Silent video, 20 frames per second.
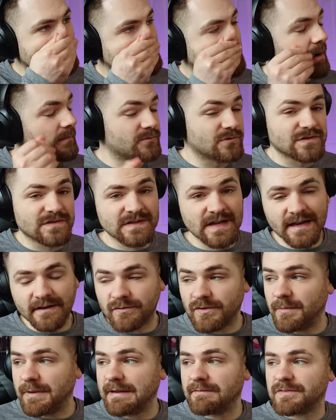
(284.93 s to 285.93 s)
I'm just saying,
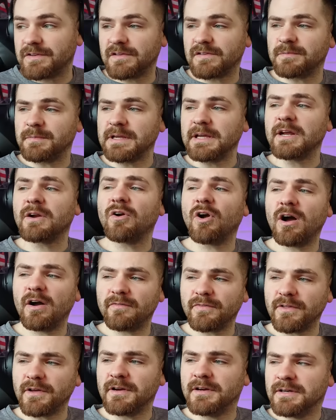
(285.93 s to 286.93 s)
if someone ever says to me,
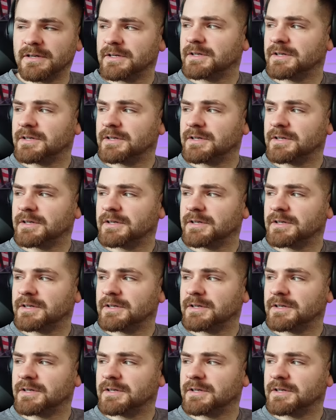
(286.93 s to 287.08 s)
hereafter,